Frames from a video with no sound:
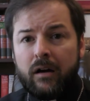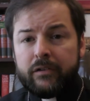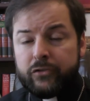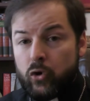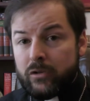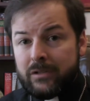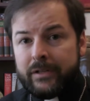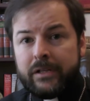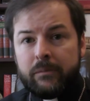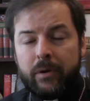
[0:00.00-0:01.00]

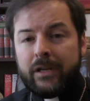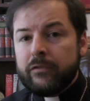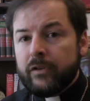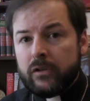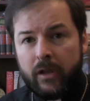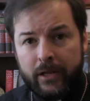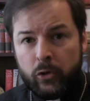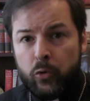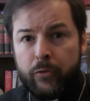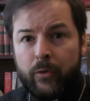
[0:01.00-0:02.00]
certainly, but even like
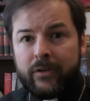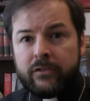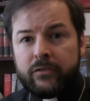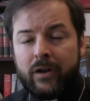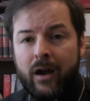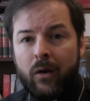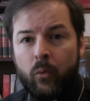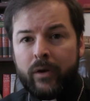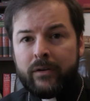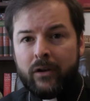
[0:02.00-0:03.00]
Lutherans,
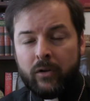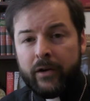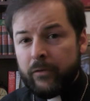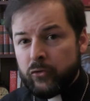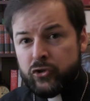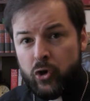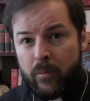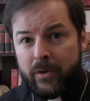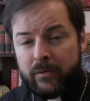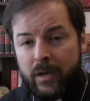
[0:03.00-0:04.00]
when a lot of those
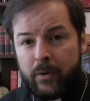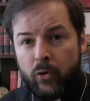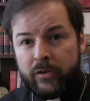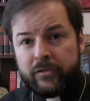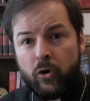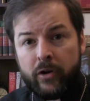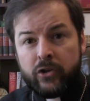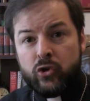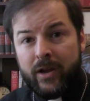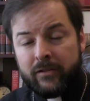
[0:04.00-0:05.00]
German immigrants started
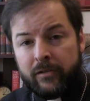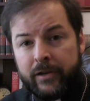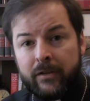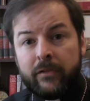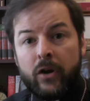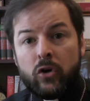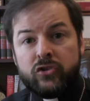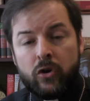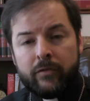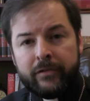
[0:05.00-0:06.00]
translating their
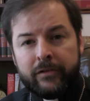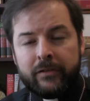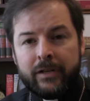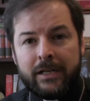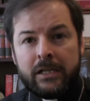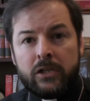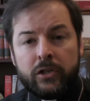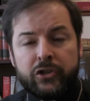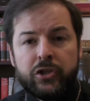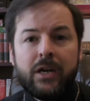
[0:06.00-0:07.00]
services into
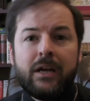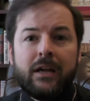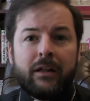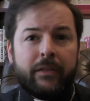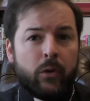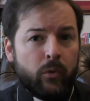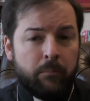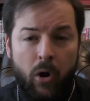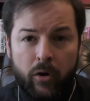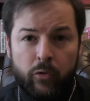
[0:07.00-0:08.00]
English, they would
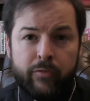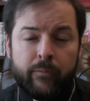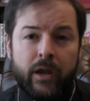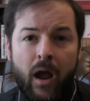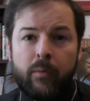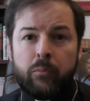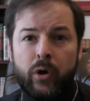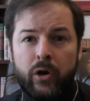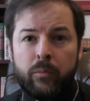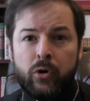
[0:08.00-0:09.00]
borrow from the Common
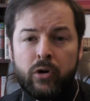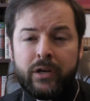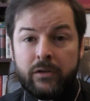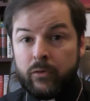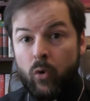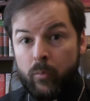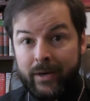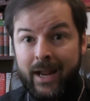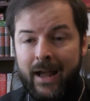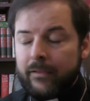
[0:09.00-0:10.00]
Prayer Book, even Roman
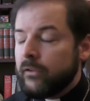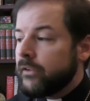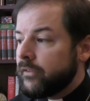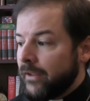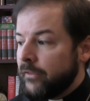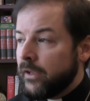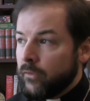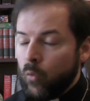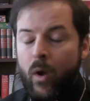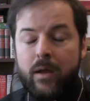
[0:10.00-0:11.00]
Catholics. I think
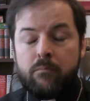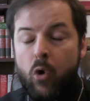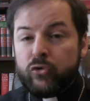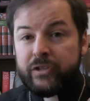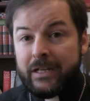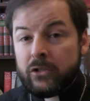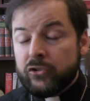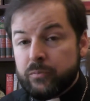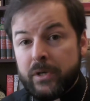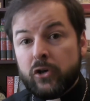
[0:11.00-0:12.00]
the way most
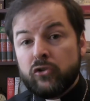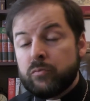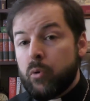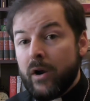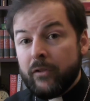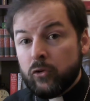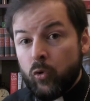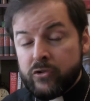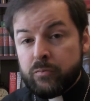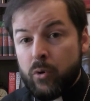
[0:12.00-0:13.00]
English speakers pray the
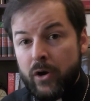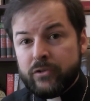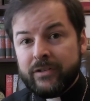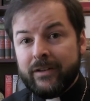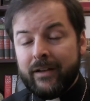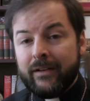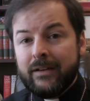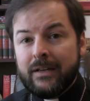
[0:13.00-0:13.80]
Lord's Prayer today